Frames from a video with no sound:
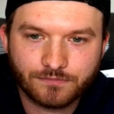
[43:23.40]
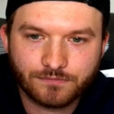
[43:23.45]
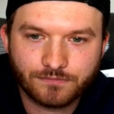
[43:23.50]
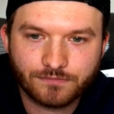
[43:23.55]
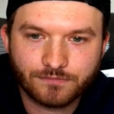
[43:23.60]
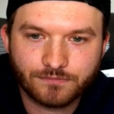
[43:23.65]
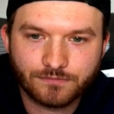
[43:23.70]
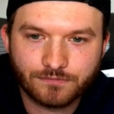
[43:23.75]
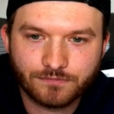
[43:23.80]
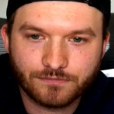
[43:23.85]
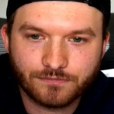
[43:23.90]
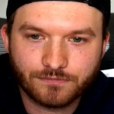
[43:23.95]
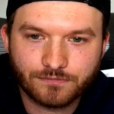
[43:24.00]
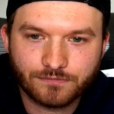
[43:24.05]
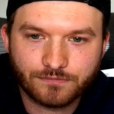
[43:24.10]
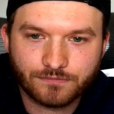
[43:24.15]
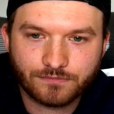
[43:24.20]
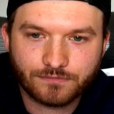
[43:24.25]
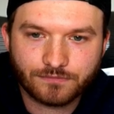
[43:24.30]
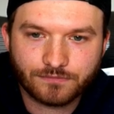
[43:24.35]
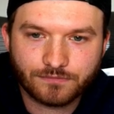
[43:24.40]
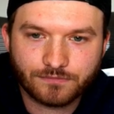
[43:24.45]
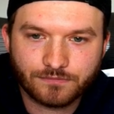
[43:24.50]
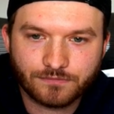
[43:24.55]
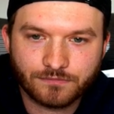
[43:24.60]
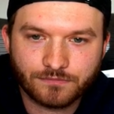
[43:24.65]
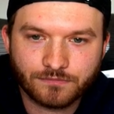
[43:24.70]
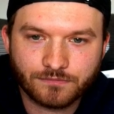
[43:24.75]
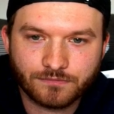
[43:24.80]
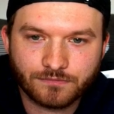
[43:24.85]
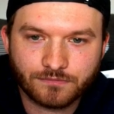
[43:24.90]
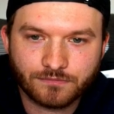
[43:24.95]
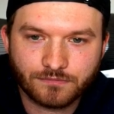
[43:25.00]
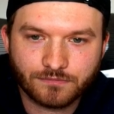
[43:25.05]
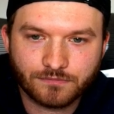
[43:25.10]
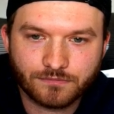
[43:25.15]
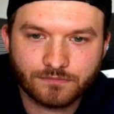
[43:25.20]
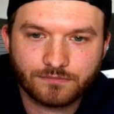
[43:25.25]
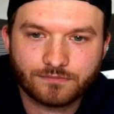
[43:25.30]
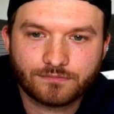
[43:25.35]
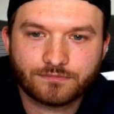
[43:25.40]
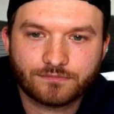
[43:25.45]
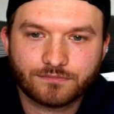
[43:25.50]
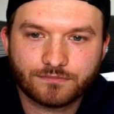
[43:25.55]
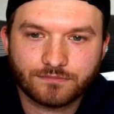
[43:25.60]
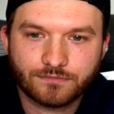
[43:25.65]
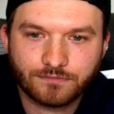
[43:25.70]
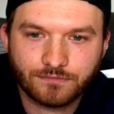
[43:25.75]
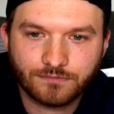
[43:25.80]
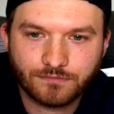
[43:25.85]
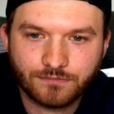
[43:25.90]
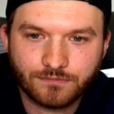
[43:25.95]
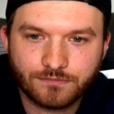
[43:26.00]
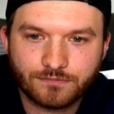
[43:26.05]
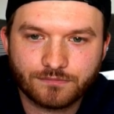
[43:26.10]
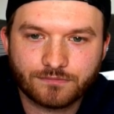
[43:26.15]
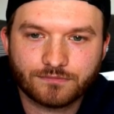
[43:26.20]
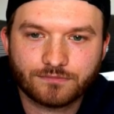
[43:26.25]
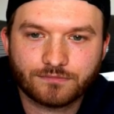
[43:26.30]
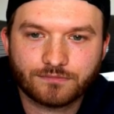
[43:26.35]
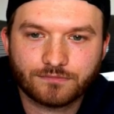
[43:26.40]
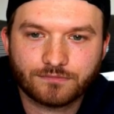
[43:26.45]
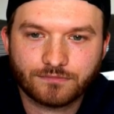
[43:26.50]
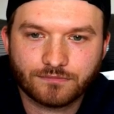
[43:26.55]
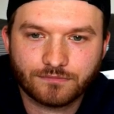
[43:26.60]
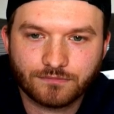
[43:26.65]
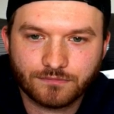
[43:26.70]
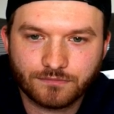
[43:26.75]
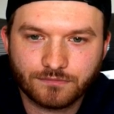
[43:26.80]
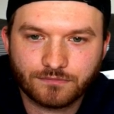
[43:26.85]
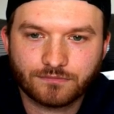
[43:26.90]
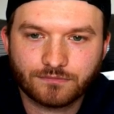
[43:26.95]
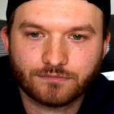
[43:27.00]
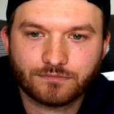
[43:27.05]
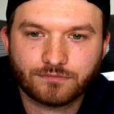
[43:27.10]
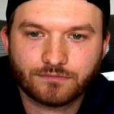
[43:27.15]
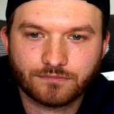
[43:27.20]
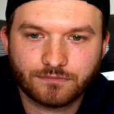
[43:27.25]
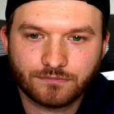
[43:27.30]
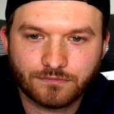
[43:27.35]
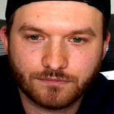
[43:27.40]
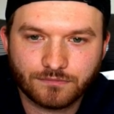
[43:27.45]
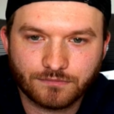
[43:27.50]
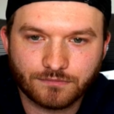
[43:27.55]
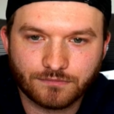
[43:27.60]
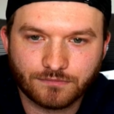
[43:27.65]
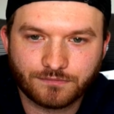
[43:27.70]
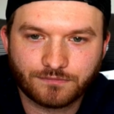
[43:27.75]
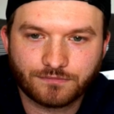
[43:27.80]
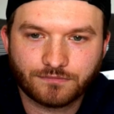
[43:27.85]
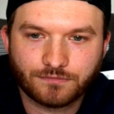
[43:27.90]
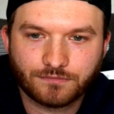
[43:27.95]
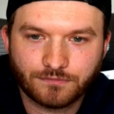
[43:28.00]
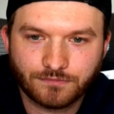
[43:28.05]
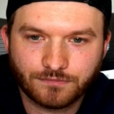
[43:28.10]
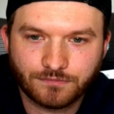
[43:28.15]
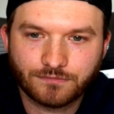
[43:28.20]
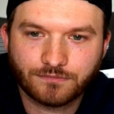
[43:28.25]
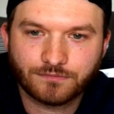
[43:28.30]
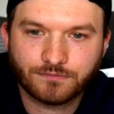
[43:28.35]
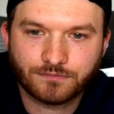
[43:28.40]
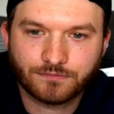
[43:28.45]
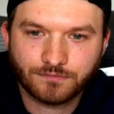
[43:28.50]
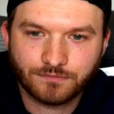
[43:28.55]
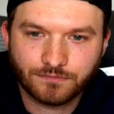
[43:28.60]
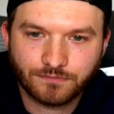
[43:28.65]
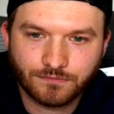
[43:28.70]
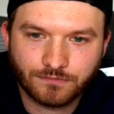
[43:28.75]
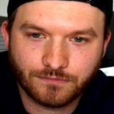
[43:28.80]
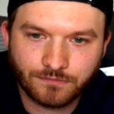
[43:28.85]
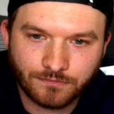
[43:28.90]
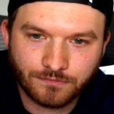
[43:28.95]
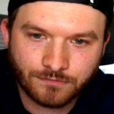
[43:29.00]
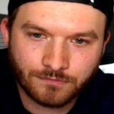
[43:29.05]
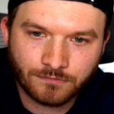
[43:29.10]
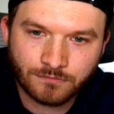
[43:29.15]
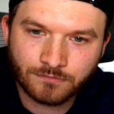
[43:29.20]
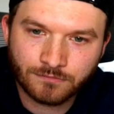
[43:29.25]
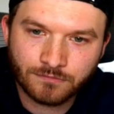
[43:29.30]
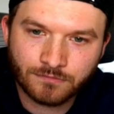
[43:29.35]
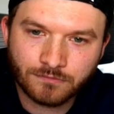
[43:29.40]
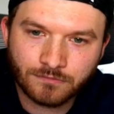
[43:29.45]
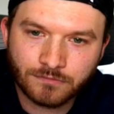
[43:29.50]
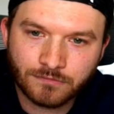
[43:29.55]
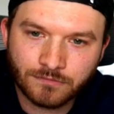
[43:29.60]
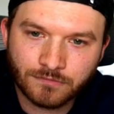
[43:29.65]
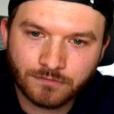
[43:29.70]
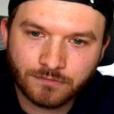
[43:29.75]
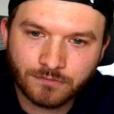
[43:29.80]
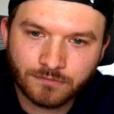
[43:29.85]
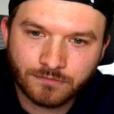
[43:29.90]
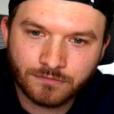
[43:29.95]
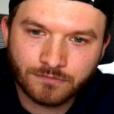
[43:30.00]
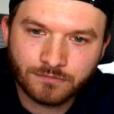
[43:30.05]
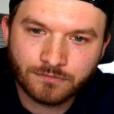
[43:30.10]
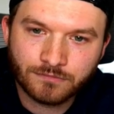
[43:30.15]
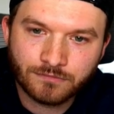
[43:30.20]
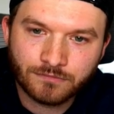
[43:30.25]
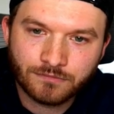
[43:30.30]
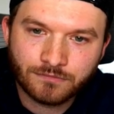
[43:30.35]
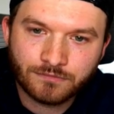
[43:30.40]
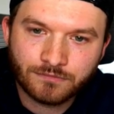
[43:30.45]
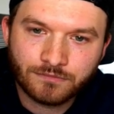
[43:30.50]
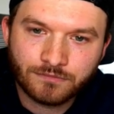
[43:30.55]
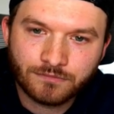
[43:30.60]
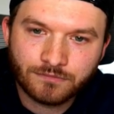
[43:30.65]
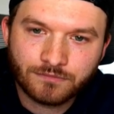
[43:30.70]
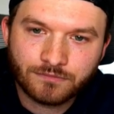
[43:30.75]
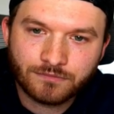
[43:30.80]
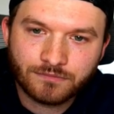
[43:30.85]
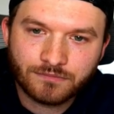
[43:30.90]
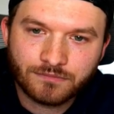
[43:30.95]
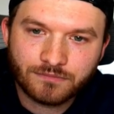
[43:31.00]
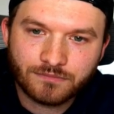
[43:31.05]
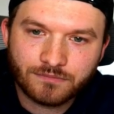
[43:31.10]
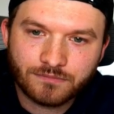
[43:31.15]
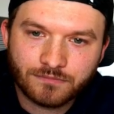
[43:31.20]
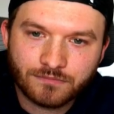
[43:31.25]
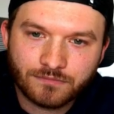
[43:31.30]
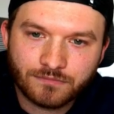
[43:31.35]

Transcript: [no speech]